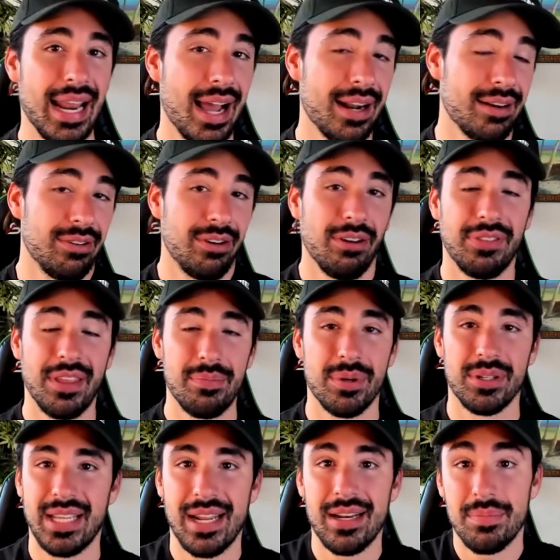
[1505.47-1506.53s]
and i don't know if they
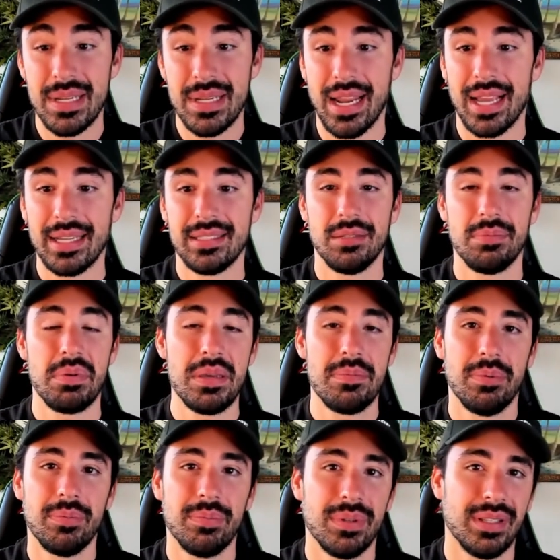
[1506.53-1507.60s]
pretend to be nice to
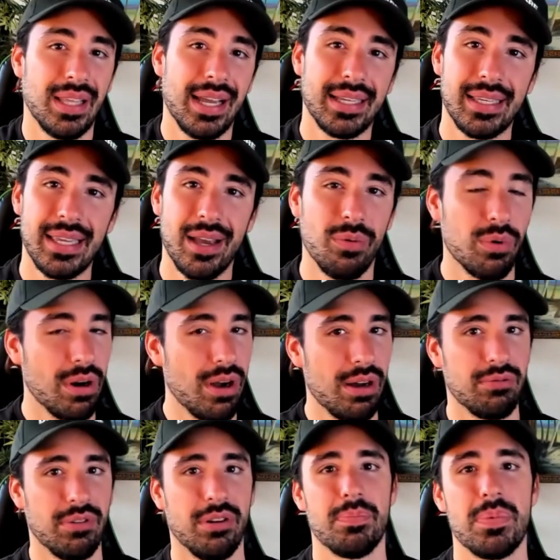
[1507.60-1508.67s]
people but like yeah we're
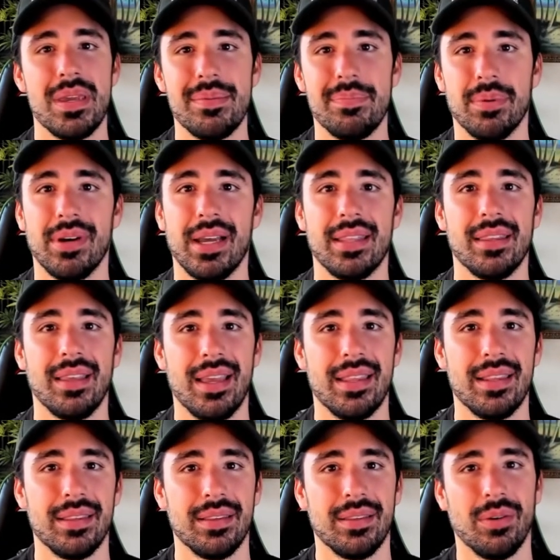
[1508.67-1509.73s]
all real people and
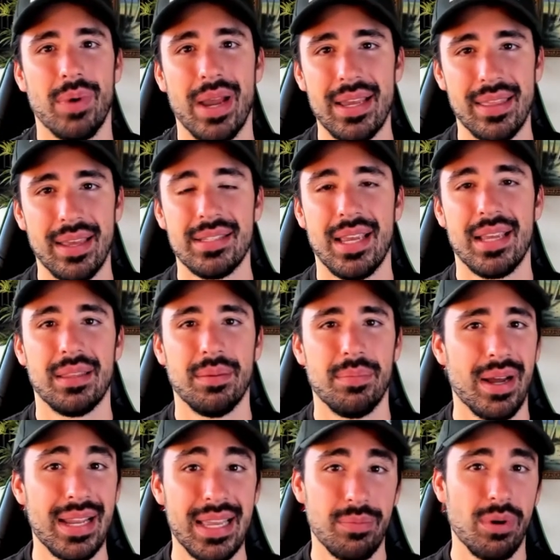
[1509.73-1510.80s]
and the way they take the
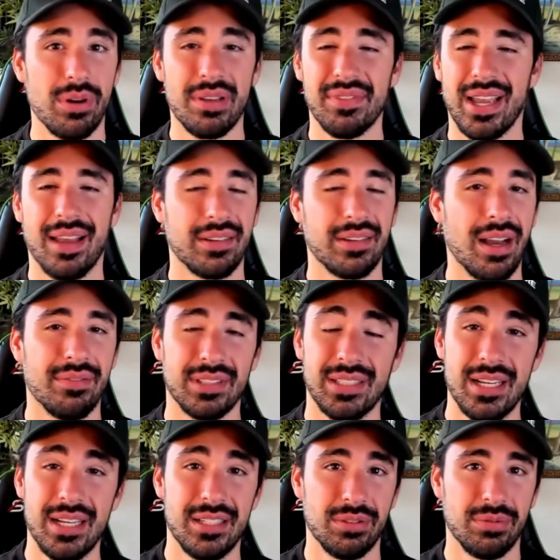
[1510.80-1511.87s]
money and won't even have
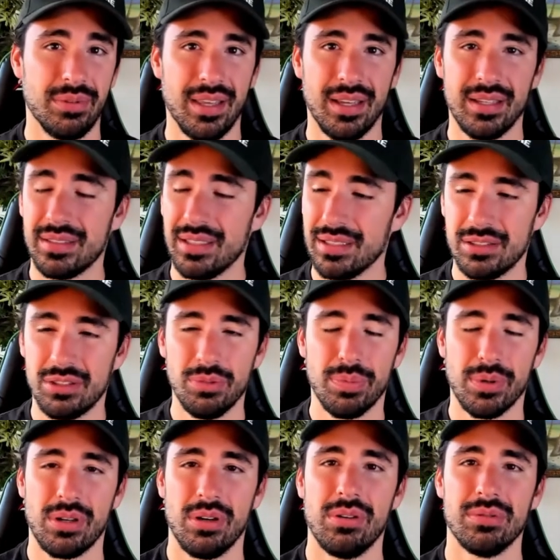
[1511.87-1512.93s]
conversations with us is
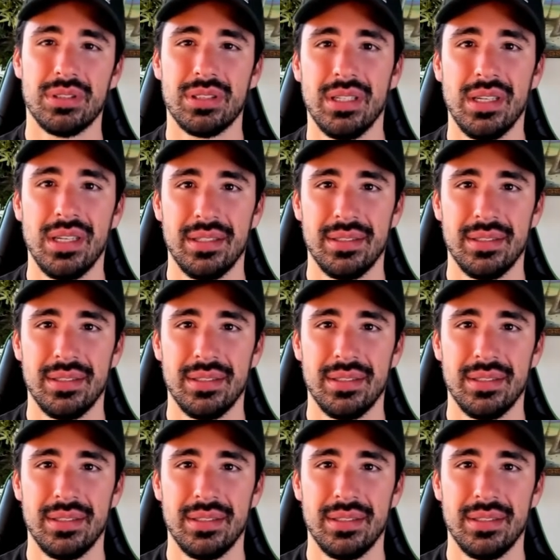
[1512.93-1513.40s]
super cold